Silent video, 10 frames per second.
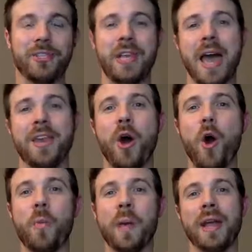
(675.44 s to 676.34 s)
and
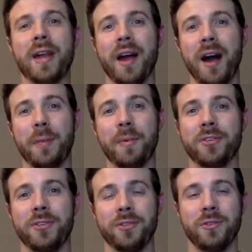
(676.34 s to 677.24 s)
opening it up
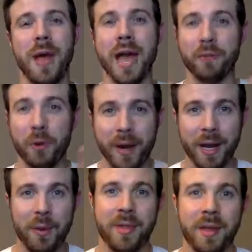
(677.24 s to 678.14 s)
to everybody
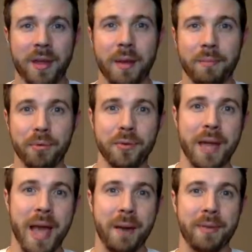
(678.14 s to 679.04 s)
within
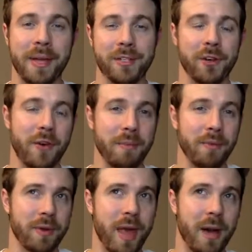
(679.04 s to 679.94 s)
Bootcamp, Instagram
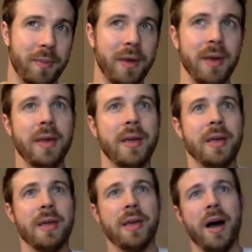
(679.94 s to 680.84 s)
Bootcamp.
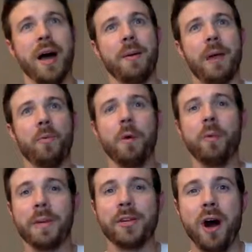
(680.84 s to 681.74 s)
And what
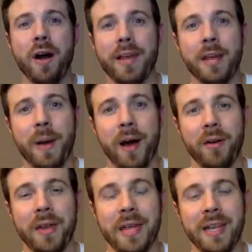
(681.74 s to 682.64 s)
we'll be talking about
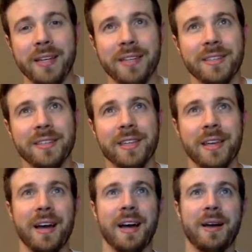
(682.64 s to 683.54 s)
is
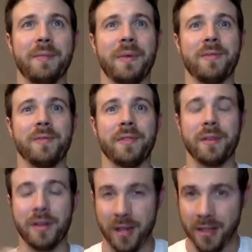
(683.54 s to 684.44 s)

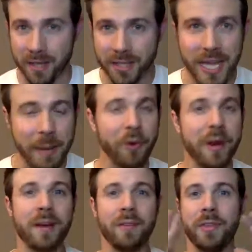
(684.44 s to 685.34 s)
the
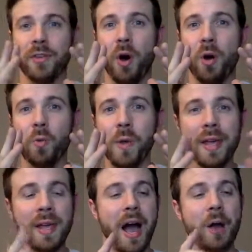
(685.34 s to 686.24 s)
summary of this whole
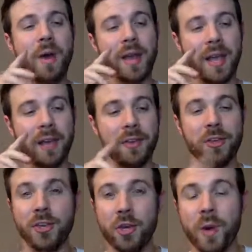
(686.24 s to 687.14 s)
week. I want to give
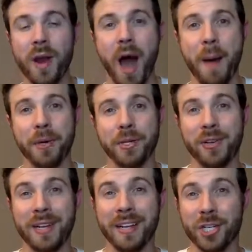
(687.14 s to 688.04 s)
you an
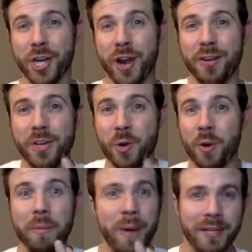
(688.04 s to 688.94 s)
opportunity to share
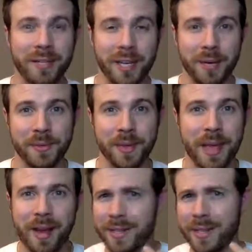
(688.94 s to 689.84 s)
your best tips,
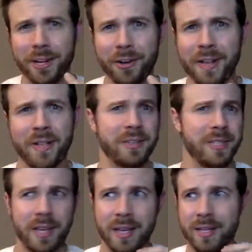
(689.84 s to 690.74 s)
because clearly
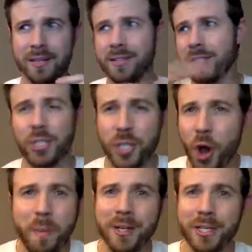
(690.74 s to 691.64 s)
there's
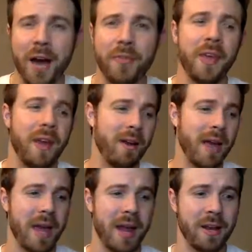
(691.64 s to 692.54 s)
so much out
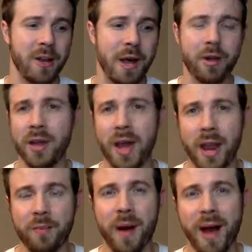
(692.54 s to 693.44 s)
there, and I know I could not
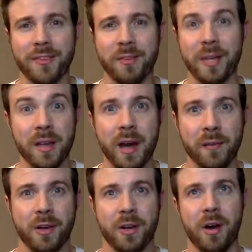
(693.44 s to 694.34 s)
have possibly
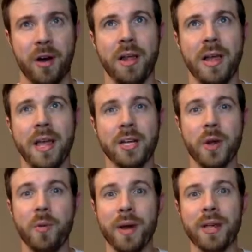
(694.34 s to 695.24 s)
covered it all. So
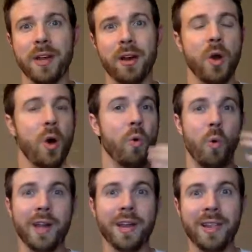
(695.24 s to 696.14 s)
I want to hear,
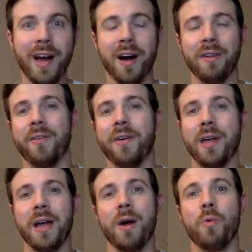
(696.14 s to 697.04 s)
what do you love?
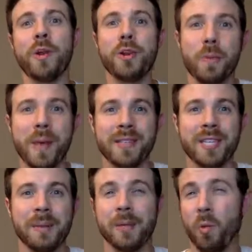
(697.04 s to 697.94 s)
What are your best
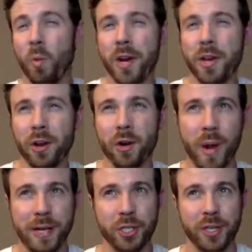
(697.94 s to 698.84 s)
tips? What are your
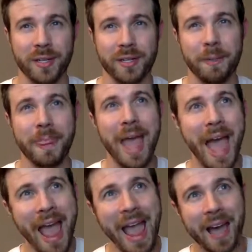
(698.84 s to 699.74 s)
questions?
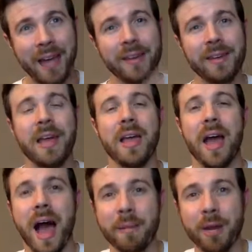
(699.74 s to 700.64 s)
And
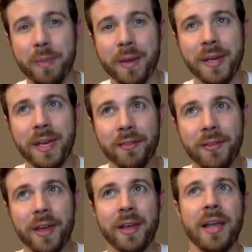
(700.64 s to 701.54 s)
I'm going to be
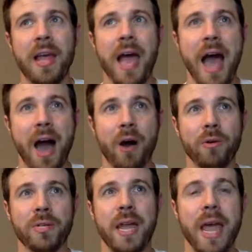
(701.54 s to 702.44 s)
giving
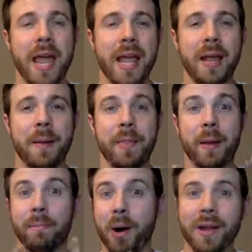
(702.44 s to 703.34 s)
out
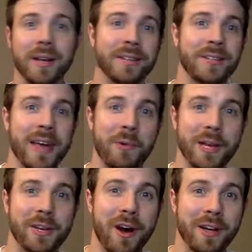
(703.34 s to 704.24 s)
the bonus that we
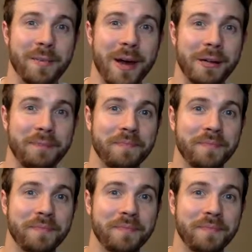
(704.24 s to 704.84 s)
talked about